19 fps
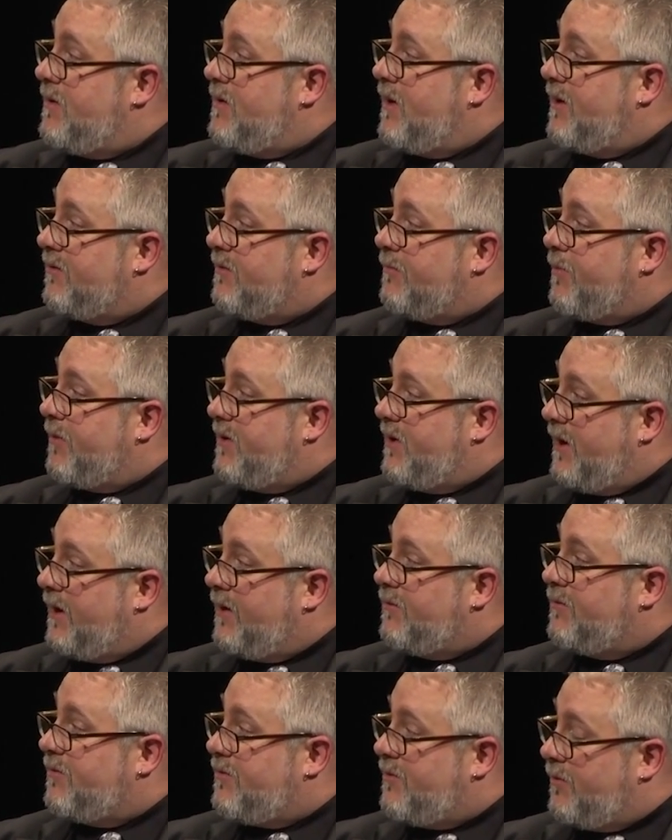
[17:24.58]
as it
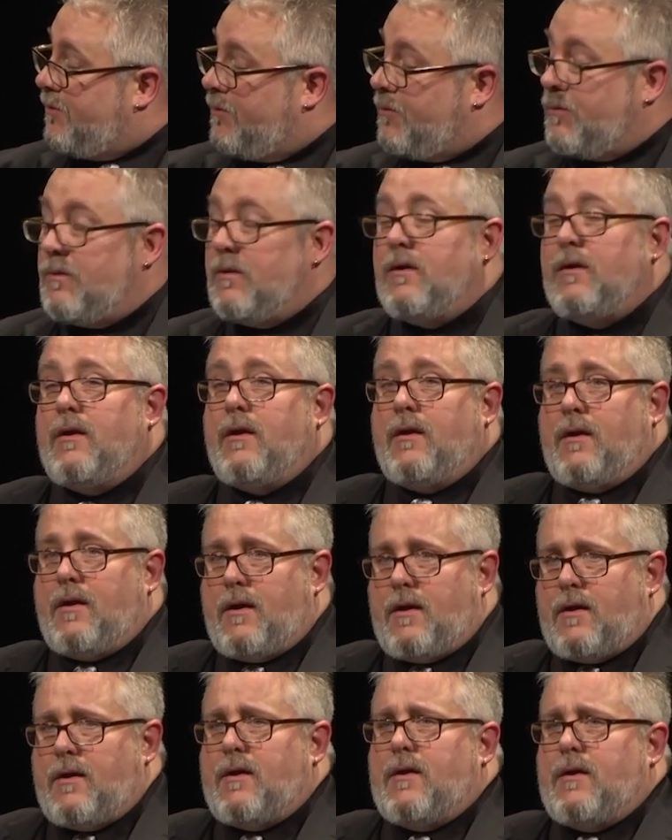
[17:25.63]
pertains to
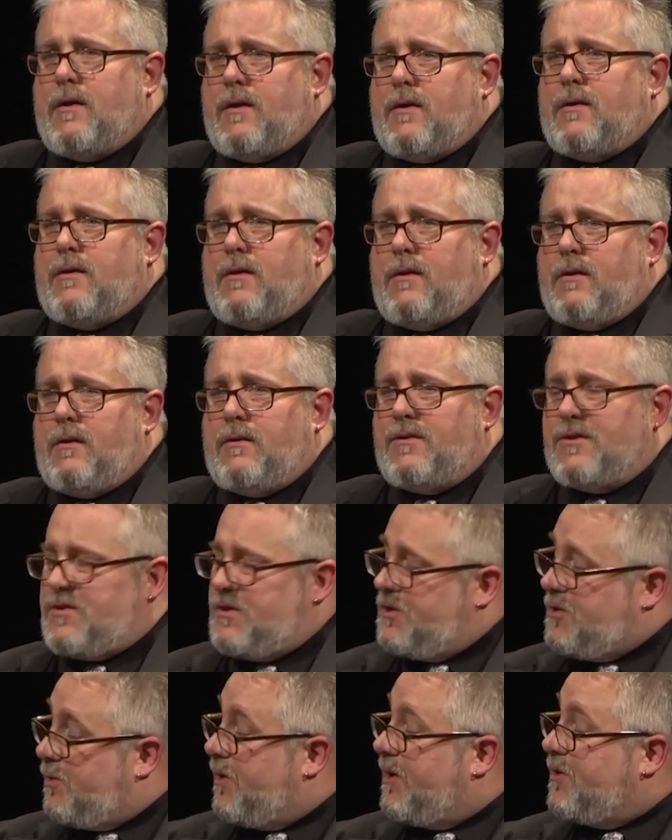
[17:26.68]
the
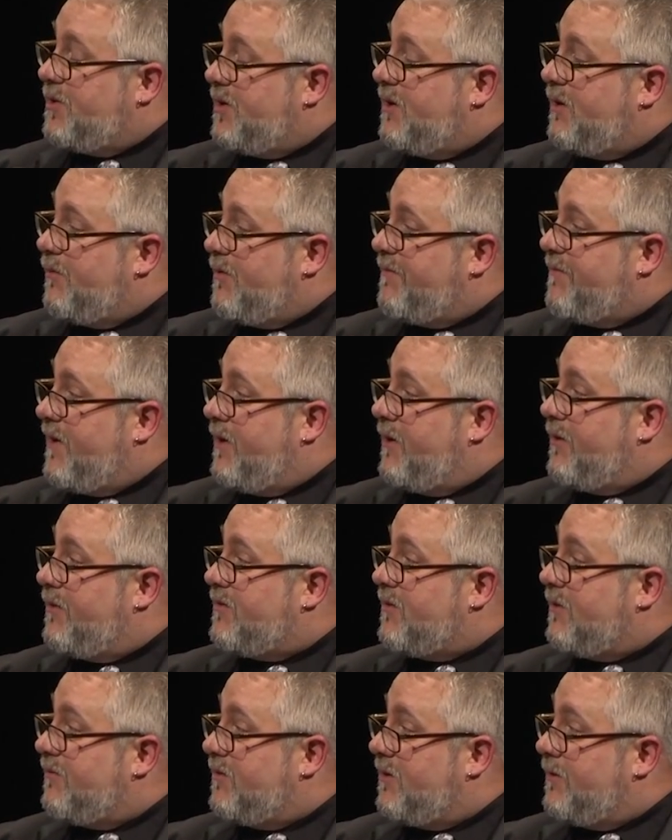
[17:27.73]
situation that we find
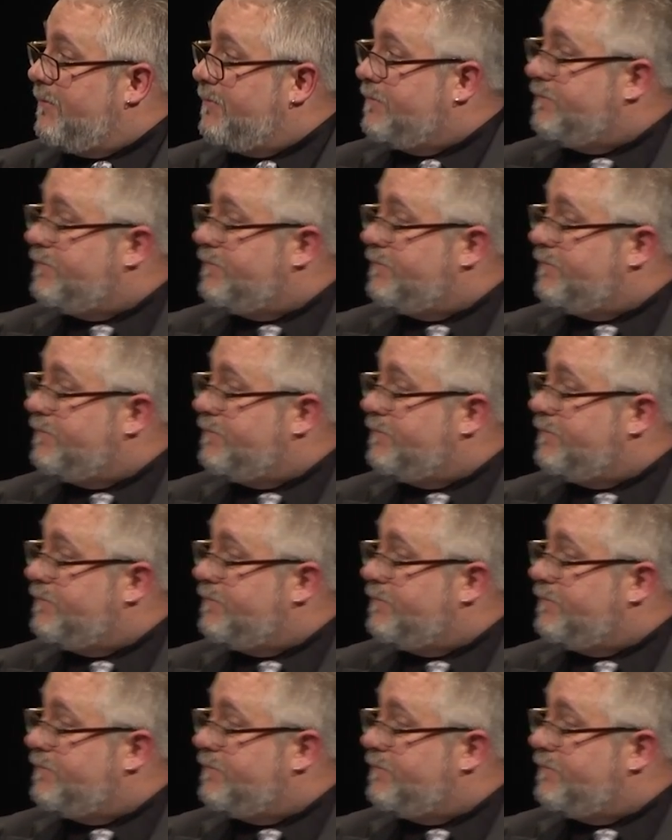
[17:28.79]
ourselves in.